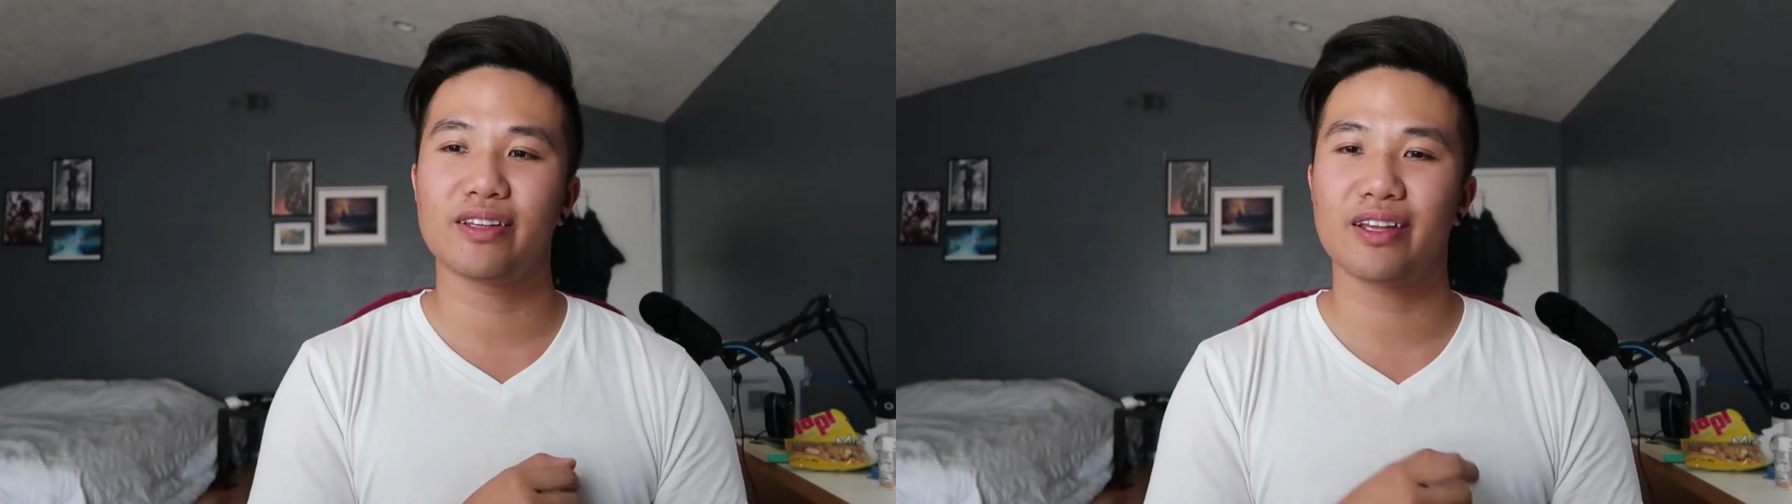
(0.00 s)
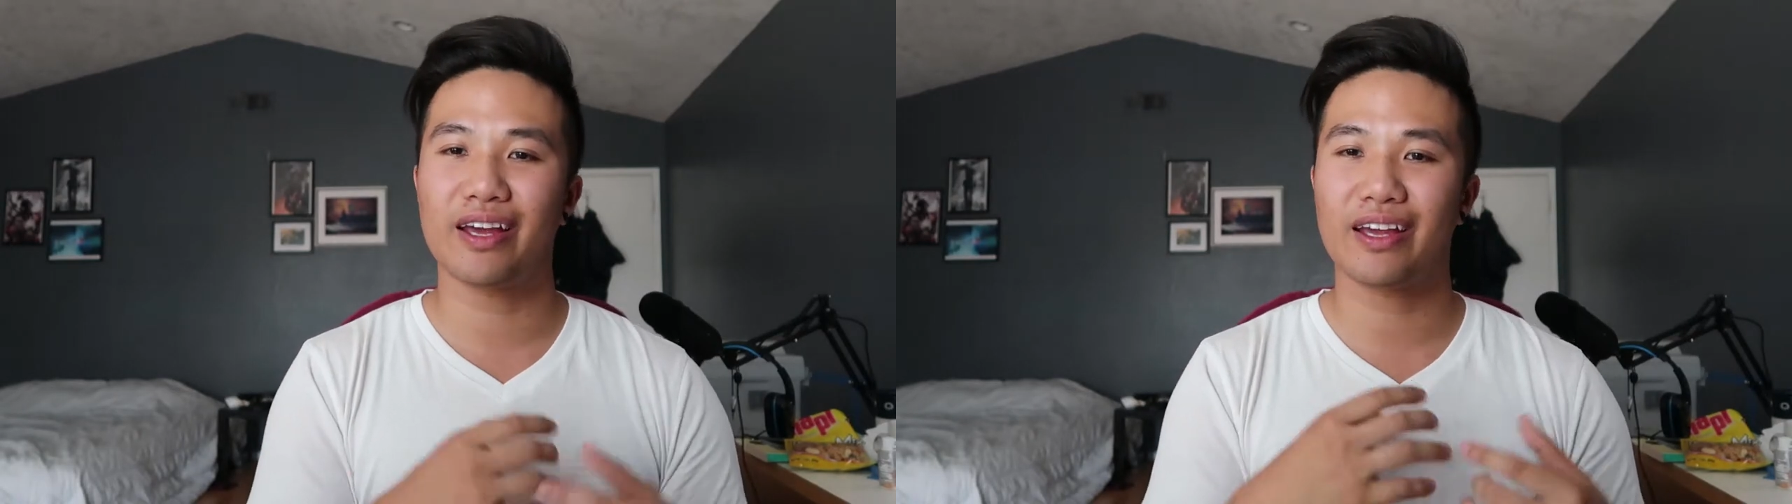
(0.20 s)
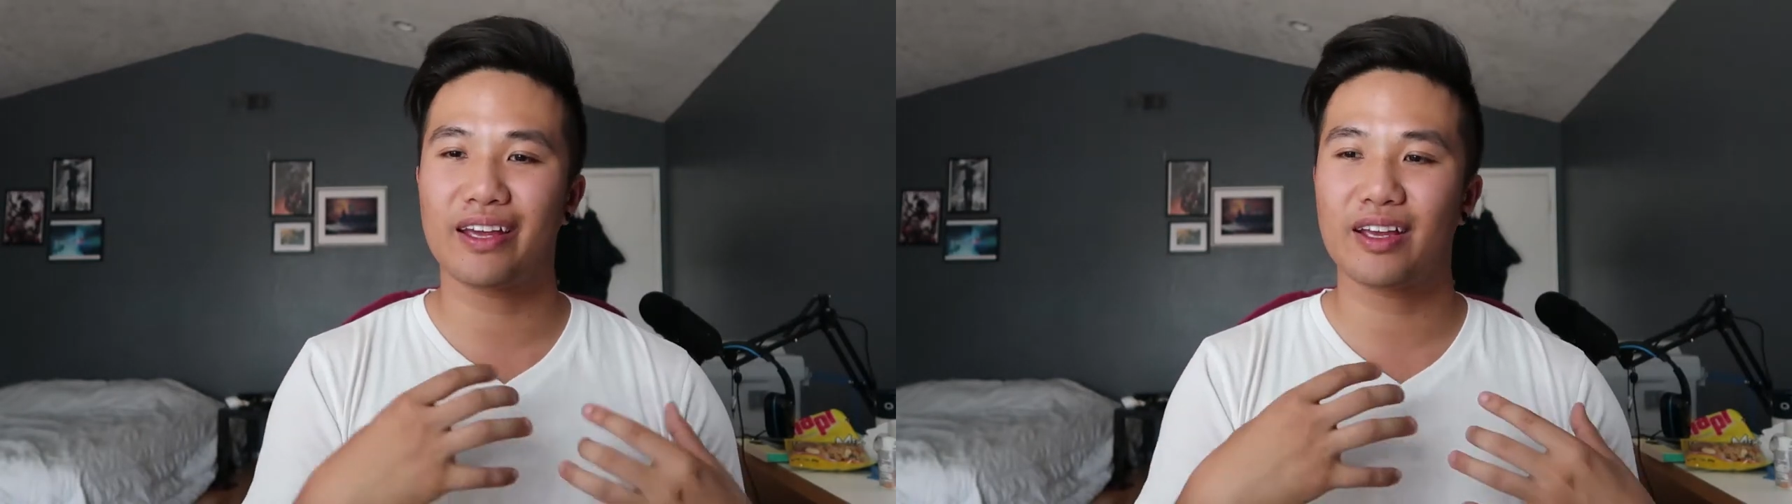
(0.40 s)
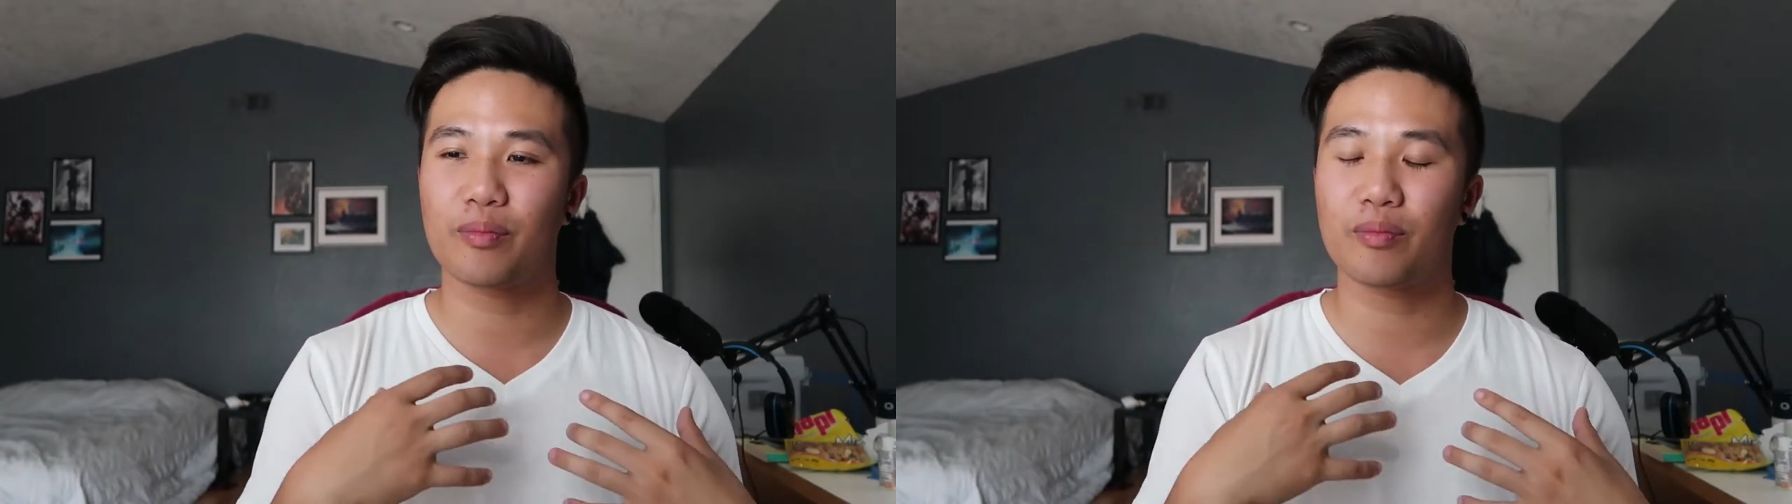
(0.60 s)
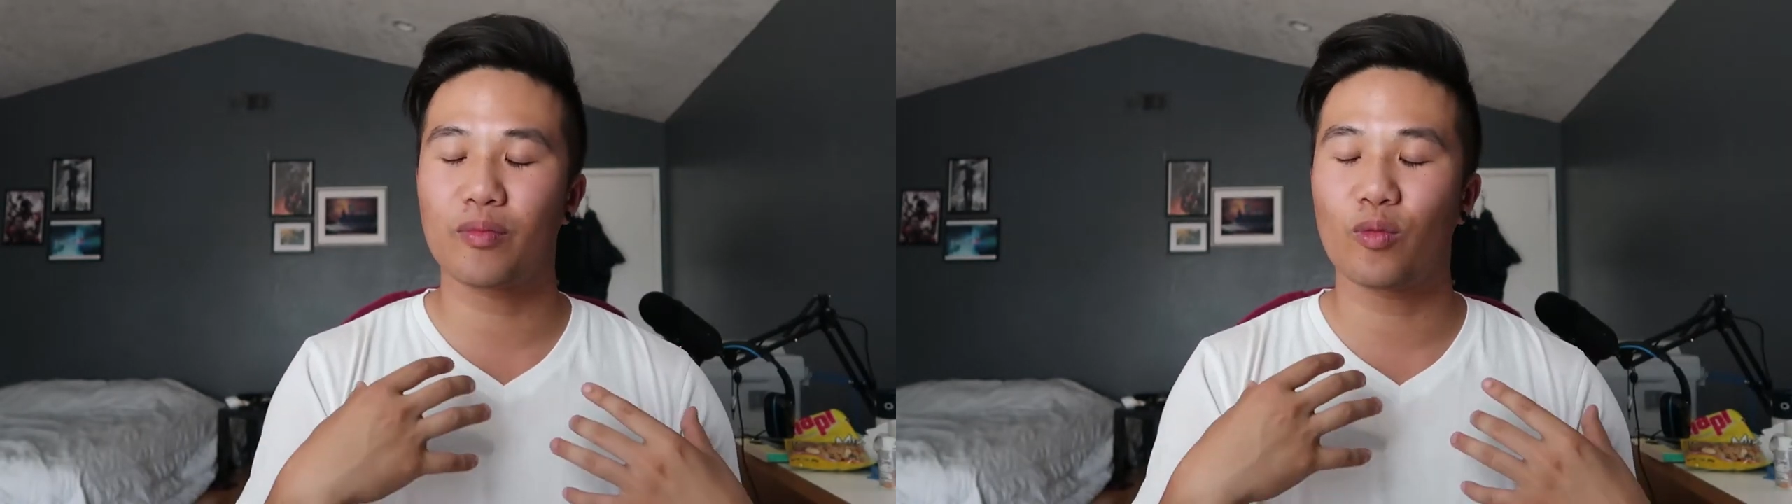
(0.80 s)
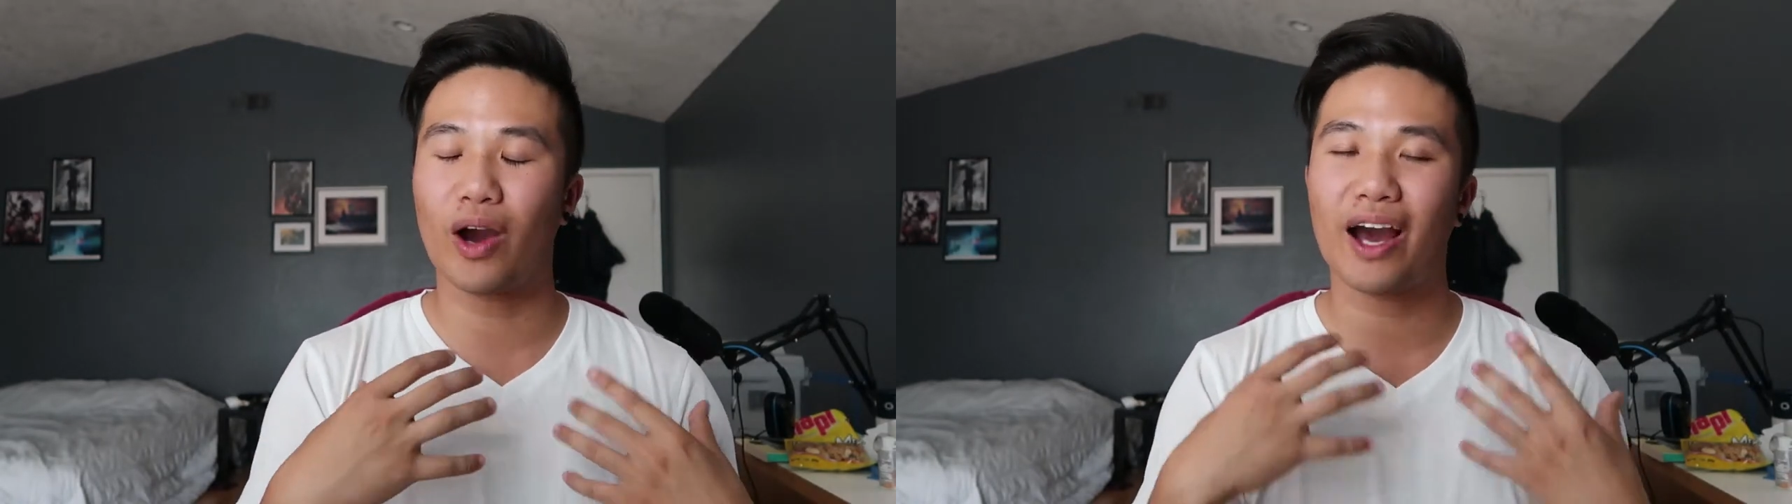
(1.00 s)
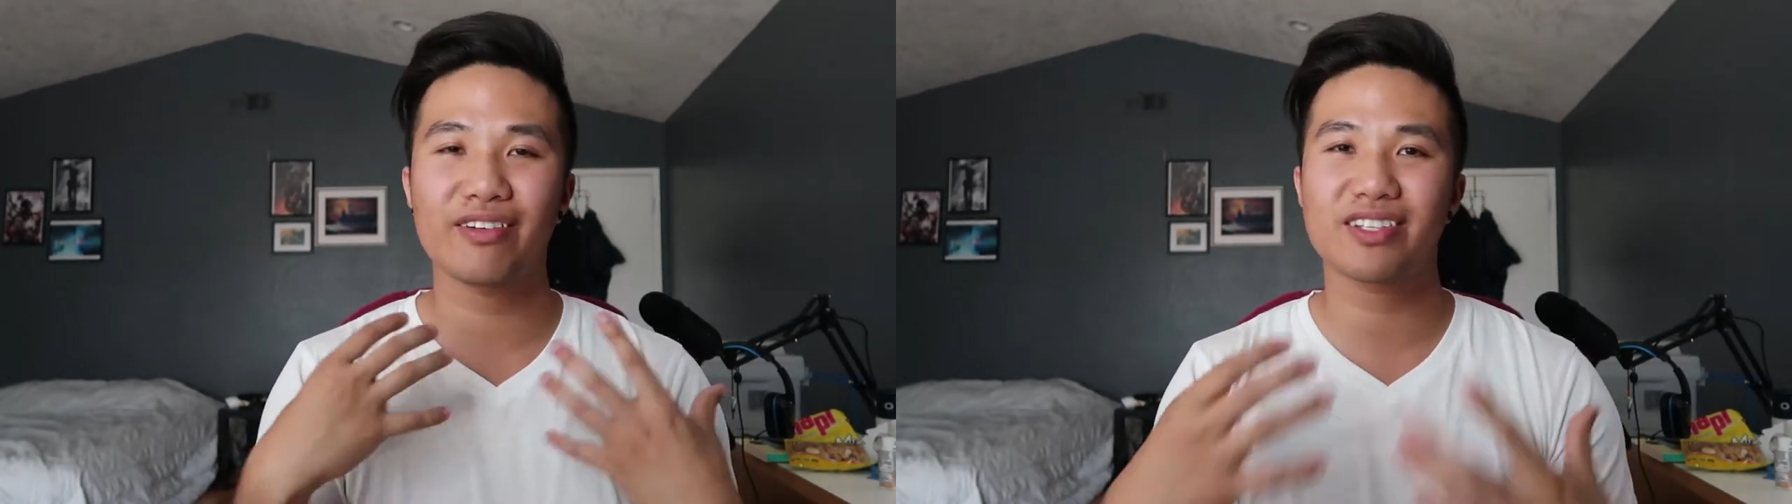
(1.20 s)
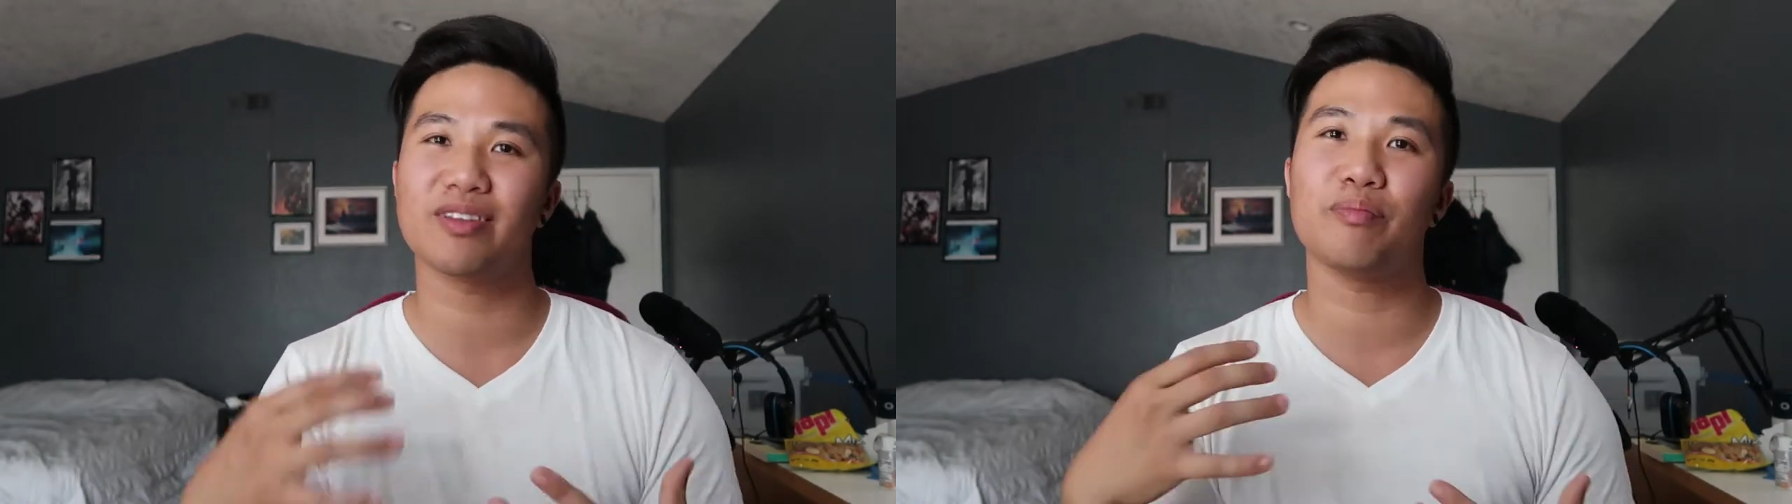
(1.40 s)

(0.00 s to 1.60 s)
like how does